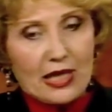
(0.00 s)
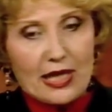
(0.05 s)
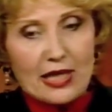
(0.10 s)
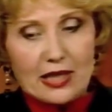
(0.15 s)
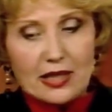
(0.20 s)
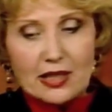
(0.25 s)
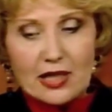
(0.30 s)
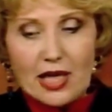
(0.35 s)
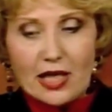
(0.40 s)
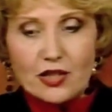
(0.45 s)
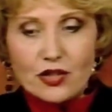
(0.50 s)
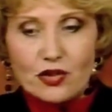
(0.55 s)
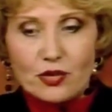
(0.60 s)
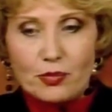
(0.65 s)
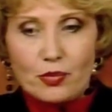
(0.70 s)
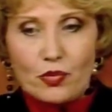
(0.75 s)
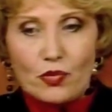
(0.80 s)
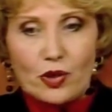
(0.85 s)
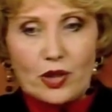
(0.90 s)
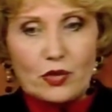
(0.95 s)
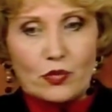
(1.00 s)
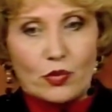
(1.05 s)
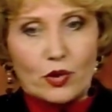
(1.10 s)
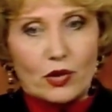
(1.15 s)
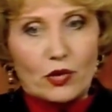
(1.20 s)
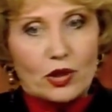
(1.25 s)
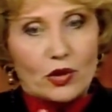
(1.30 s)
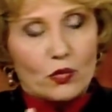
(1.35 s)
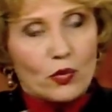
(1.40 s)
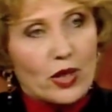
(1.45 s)
And it got to the point
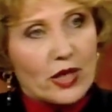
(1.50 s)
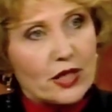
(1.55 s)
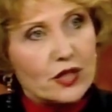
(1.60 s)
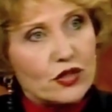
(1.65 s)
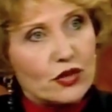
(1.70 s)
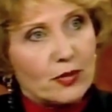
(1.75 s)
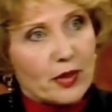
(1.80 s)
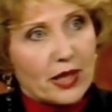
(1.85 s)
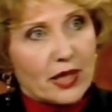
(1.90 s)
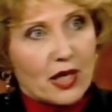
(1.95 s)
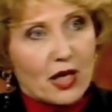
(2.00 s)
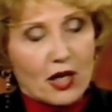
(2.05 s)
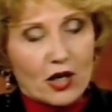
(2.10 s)
where it went into my